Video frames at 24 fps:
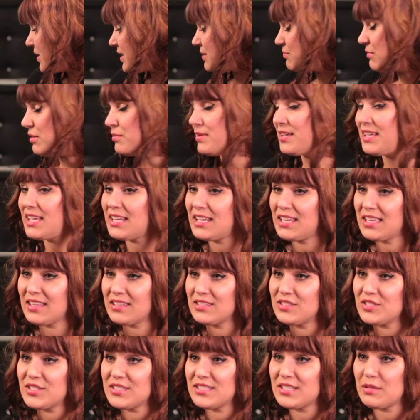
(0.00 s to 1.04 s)
maybe getting
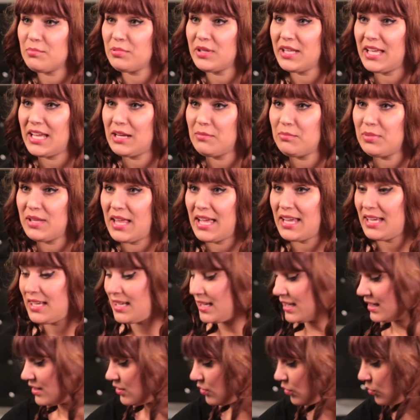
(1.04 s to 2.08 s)
just a plain
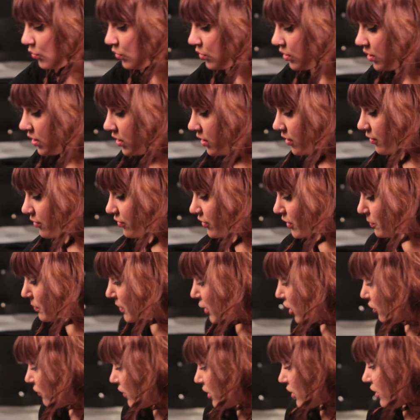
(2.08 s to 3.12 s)
blanket or
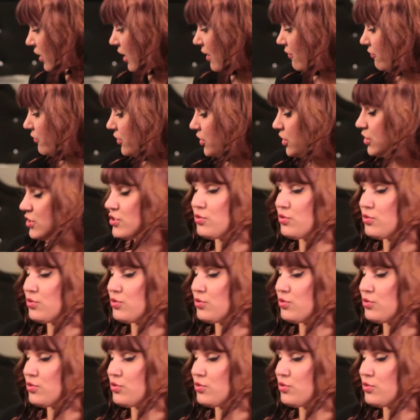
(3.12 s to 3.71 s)
flipping over your comforter